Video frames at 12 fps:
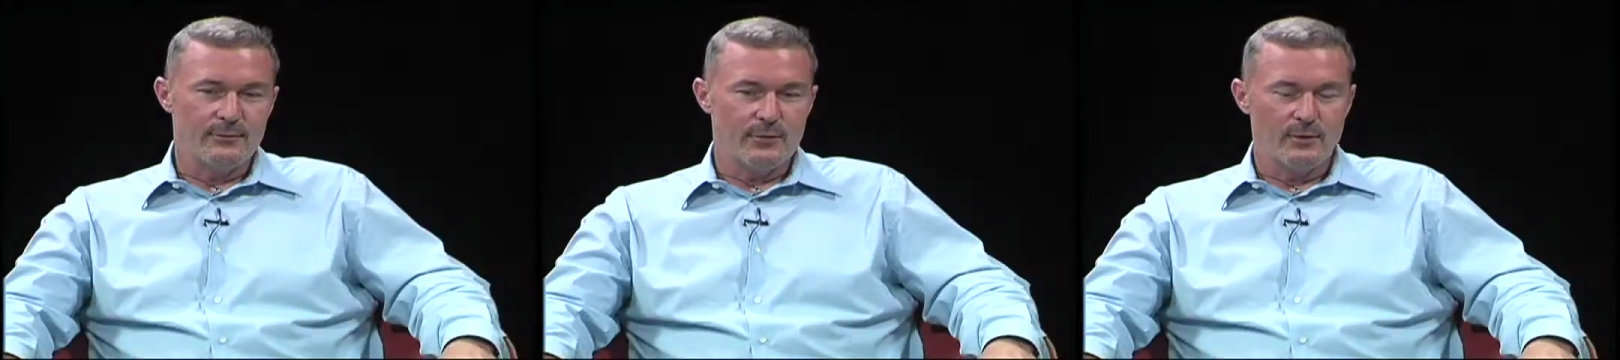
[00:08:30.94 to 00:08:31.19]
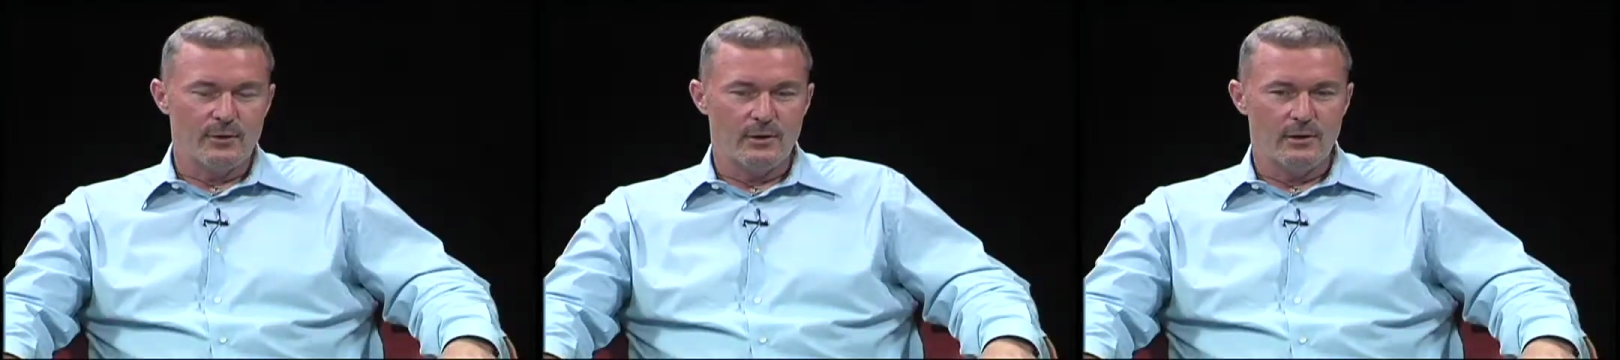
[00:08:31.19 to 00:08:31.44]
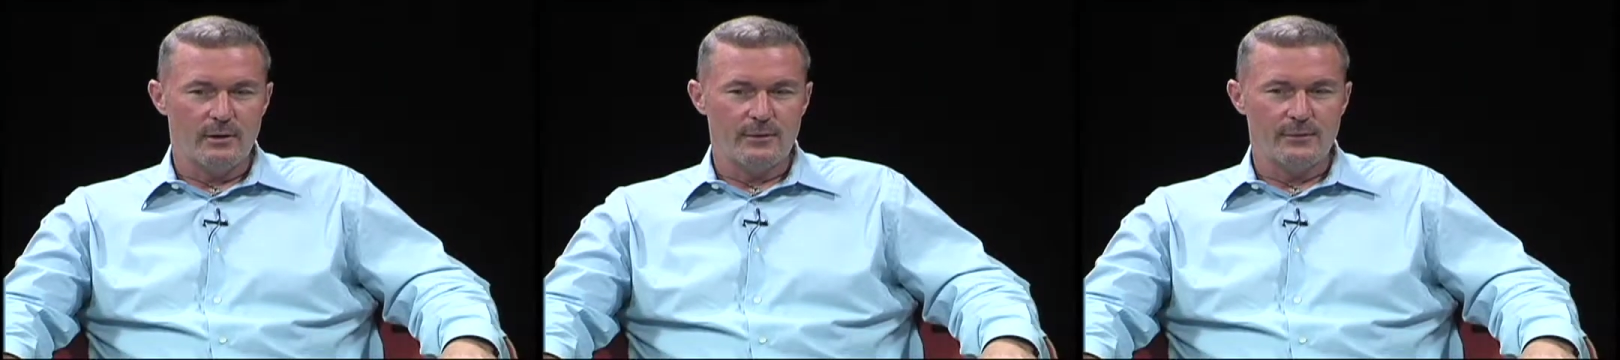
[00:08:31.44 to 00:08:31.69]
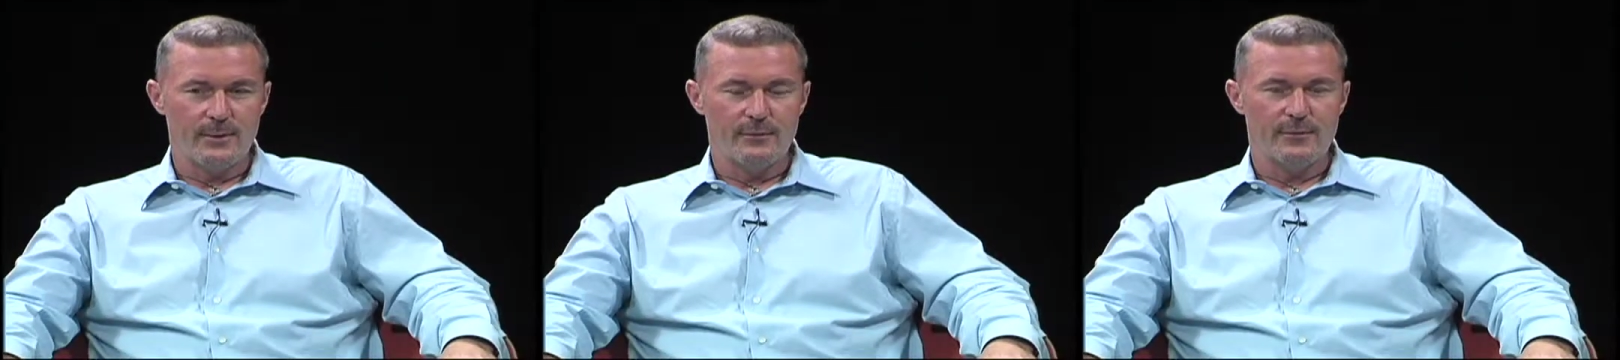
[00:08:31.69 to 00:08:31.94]
a phone call.
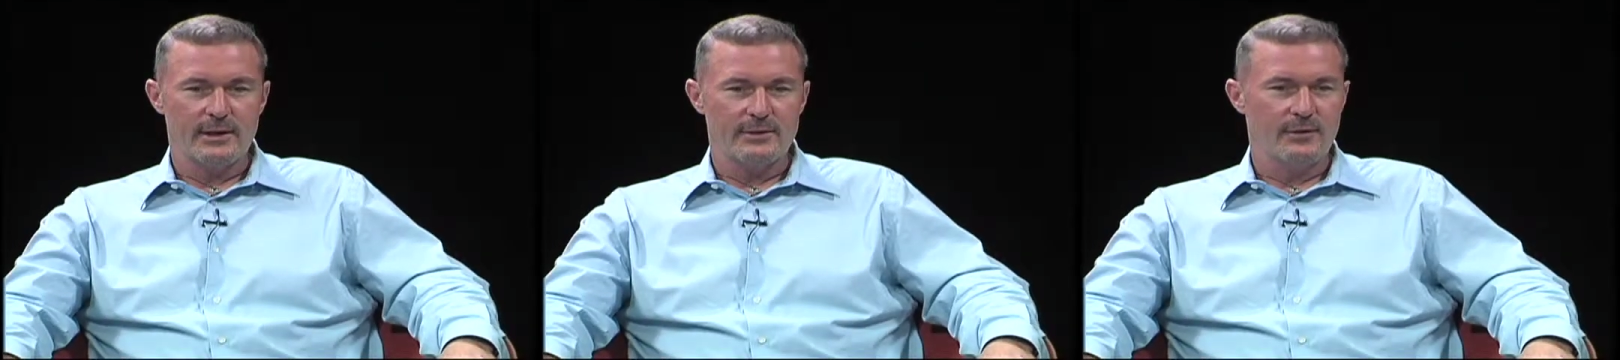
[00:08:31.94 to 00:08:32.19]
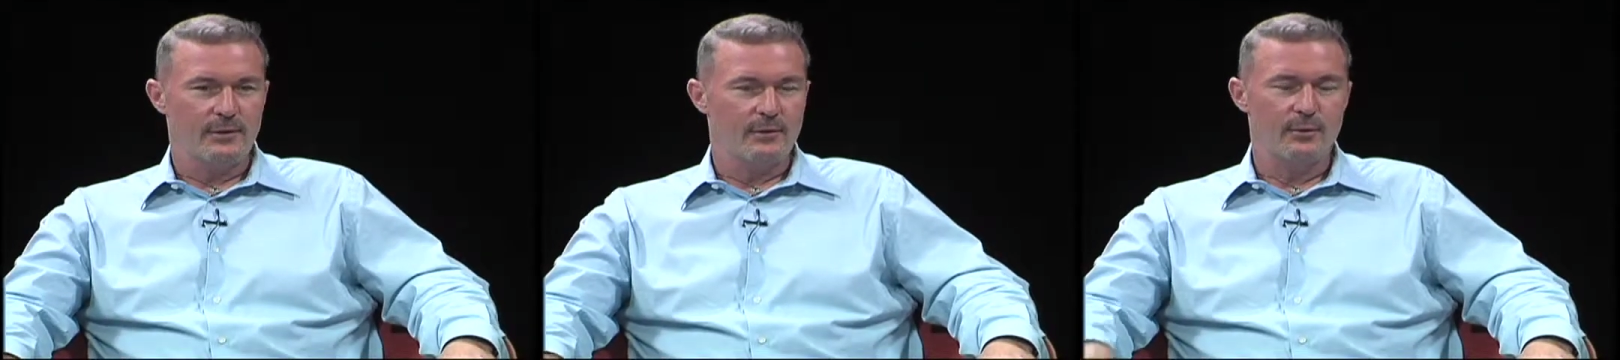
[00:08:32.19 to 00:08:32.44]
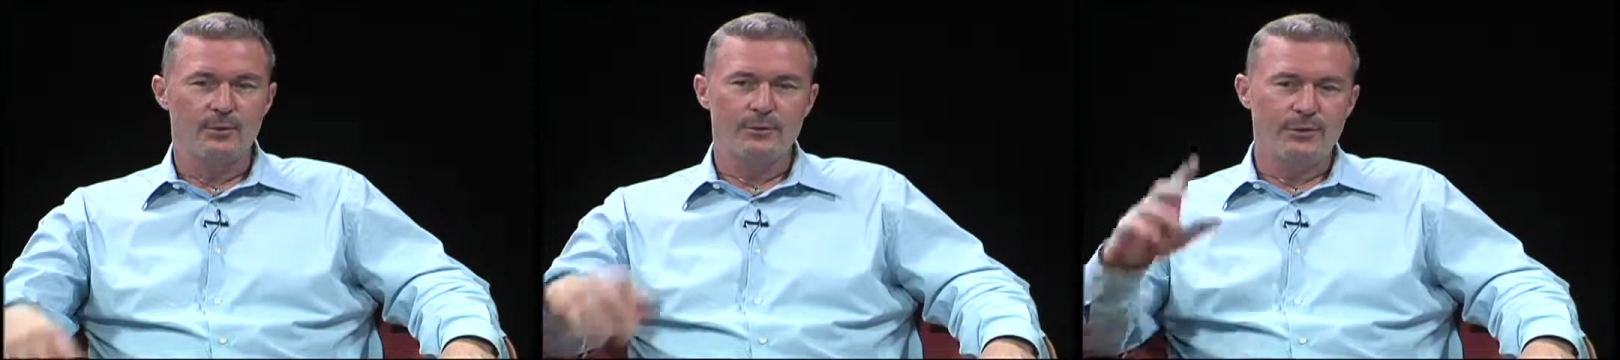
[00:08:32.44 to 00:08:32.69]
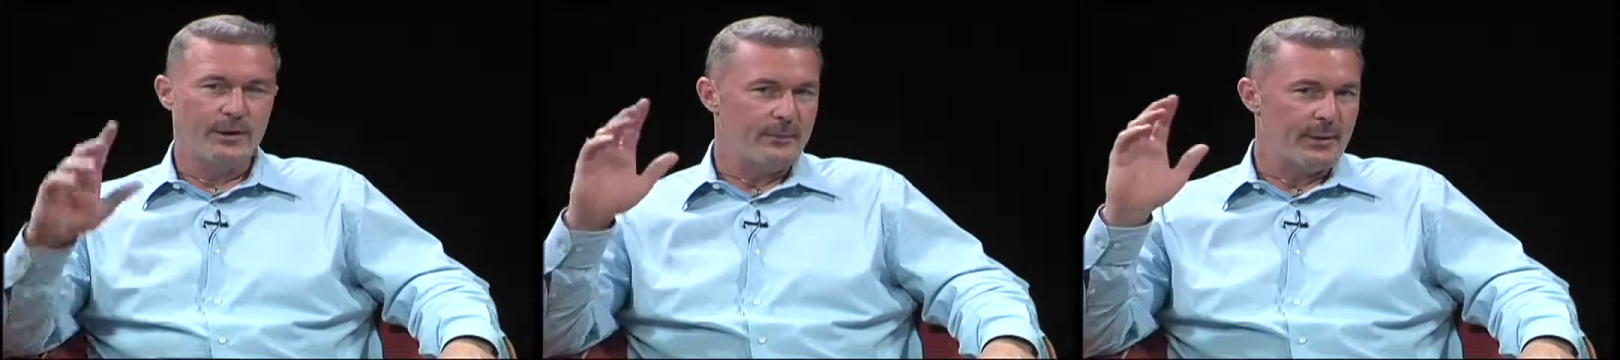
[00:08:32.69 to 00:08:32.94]
As a matter of fact, you know, the whole
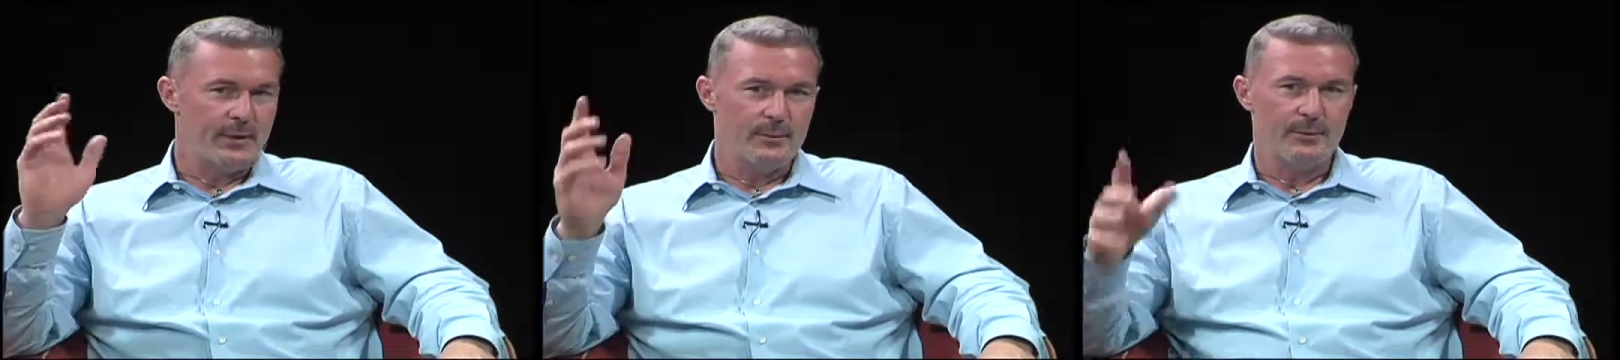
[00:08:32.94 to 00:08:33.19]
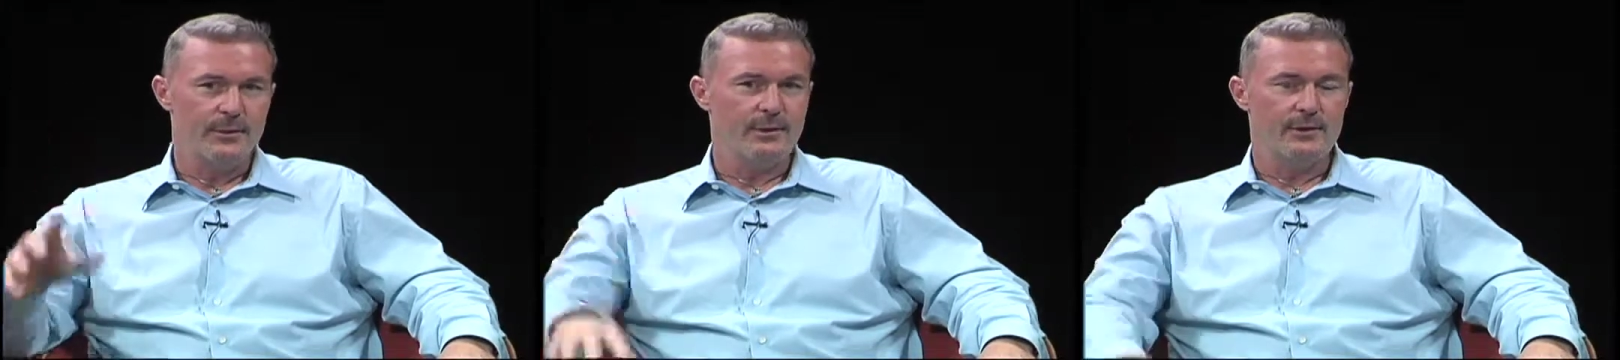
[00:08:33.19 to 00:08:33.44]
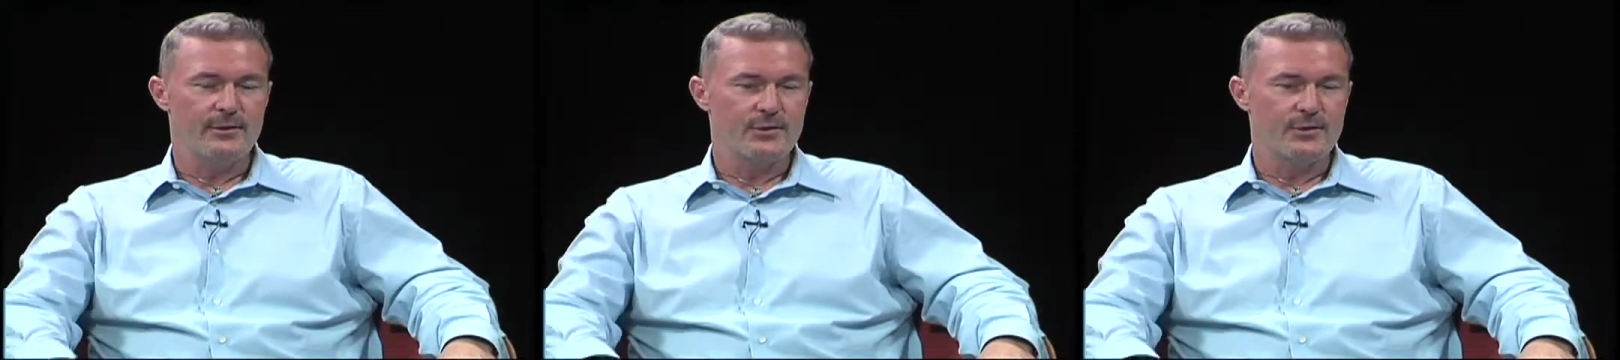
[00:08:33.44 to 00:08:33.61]
South Bay community